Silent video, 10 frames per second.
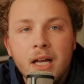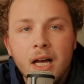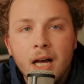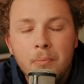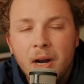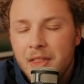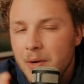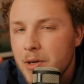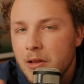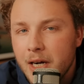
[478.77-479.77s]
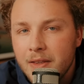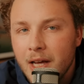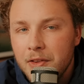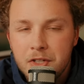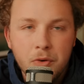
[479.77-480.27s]
Uh, but I think when you look at
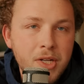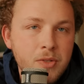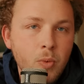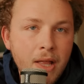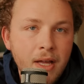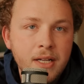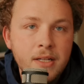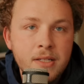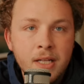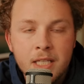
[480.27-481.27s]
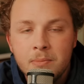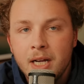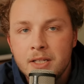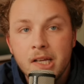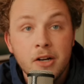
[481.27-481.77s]
that, there's a reason why that is, and that's
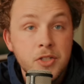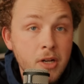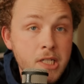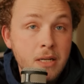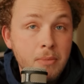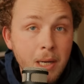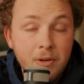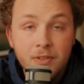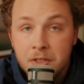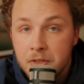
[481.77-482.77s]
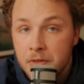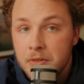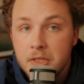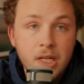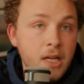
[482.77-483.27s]
because they are trusted by professionals